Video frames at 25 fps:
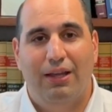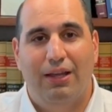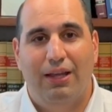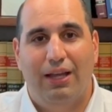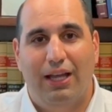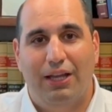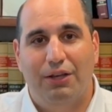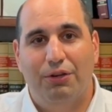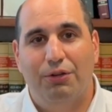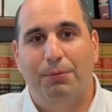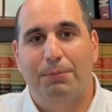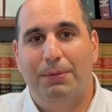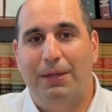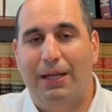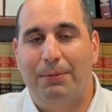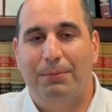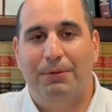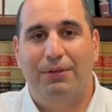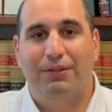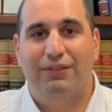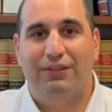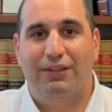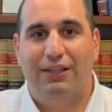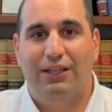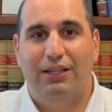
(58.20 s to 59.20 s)
and you'll be able
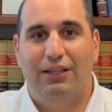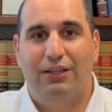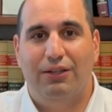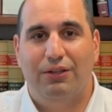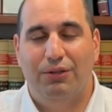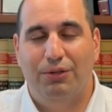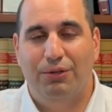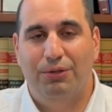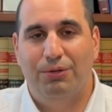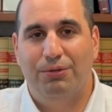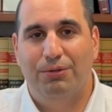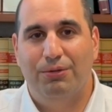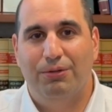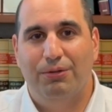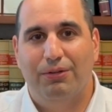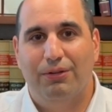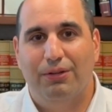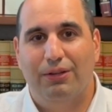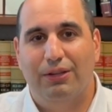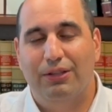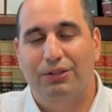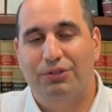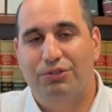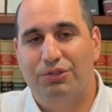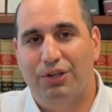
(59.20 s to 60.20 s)
to see you,
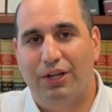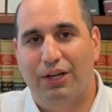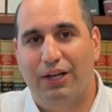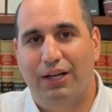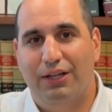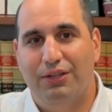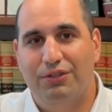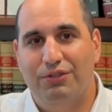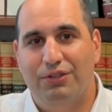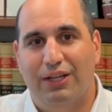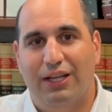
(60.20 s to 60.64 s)
the judge,